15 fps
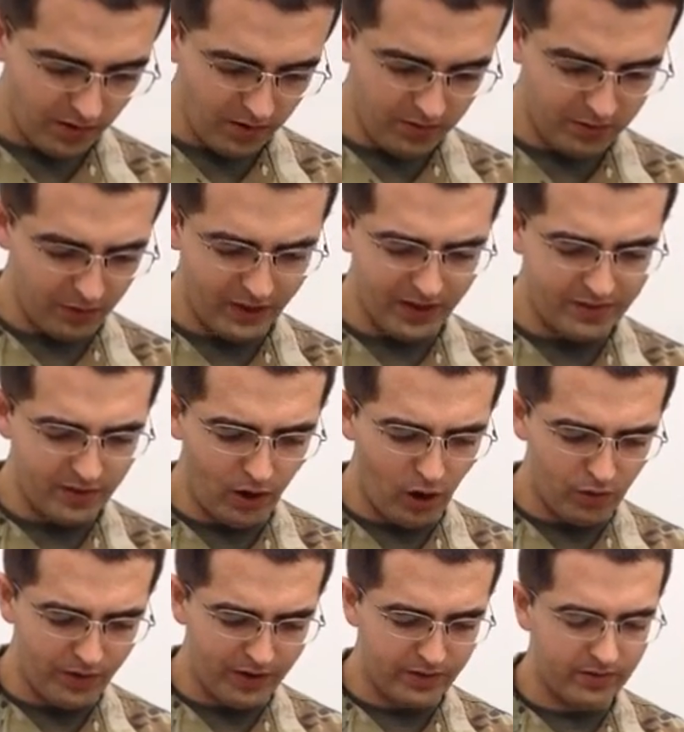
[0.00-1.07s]
So that's the All
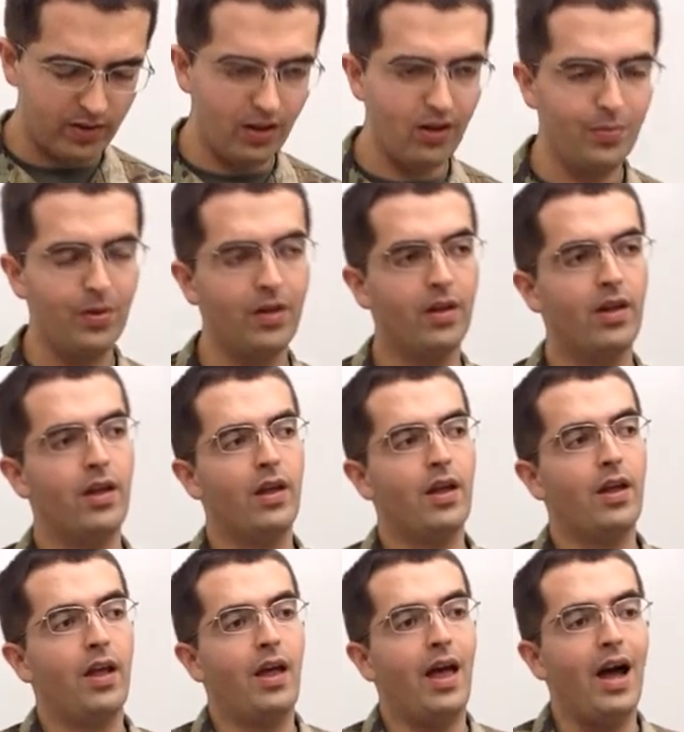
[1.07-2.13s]
Ranks Club.
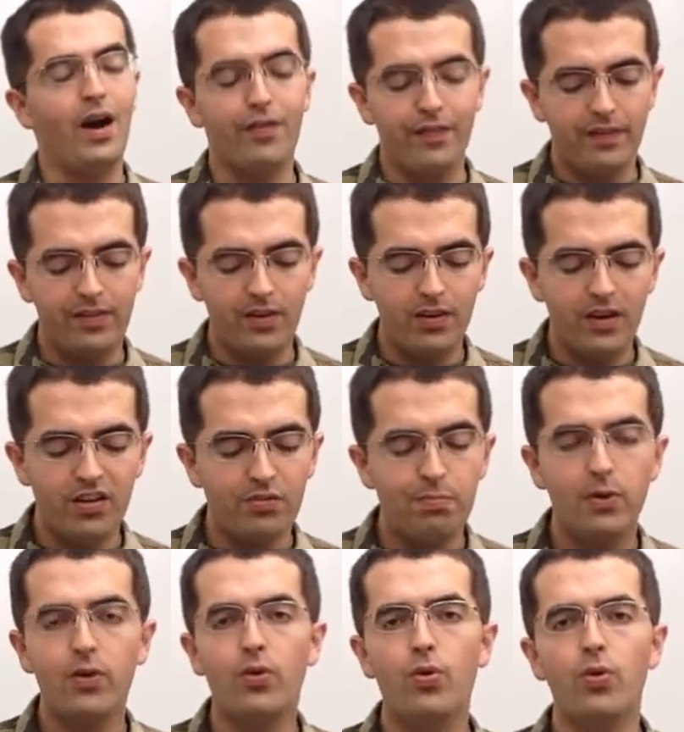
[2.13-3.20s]
Our facility is
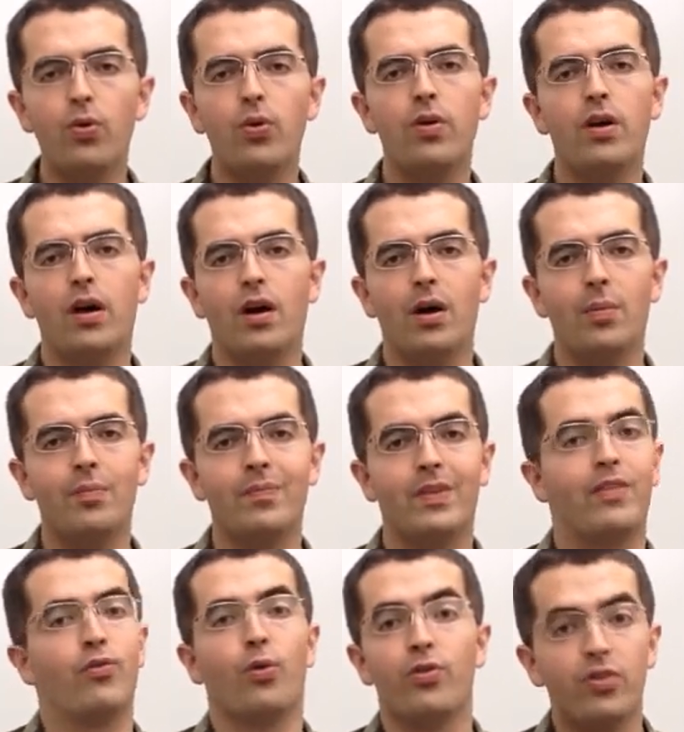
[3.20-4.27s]
pretty cool.
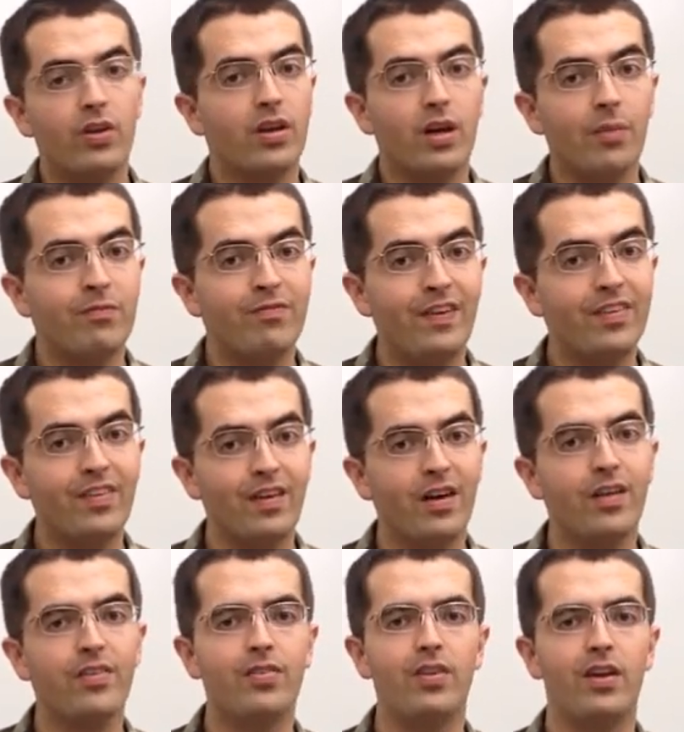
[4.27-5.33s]
Of course, you can come visit
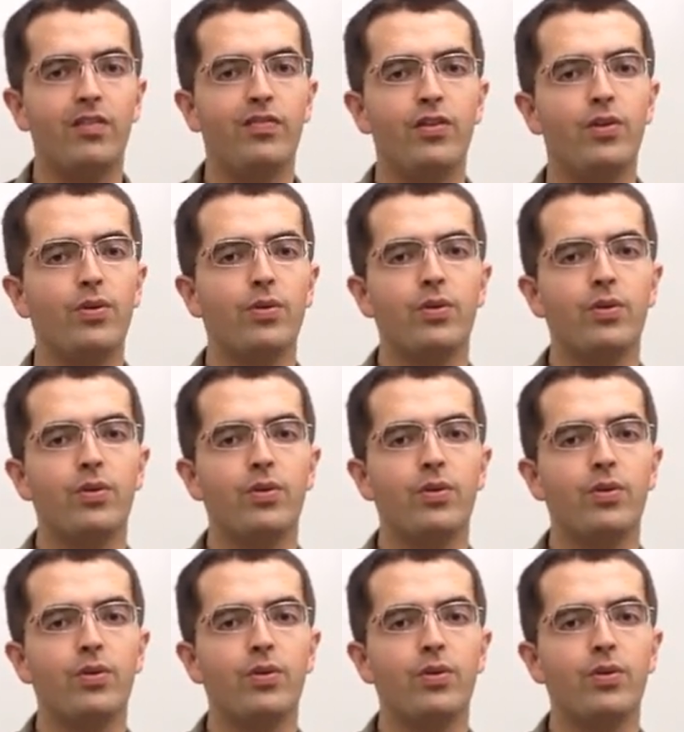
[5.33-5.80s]
us if you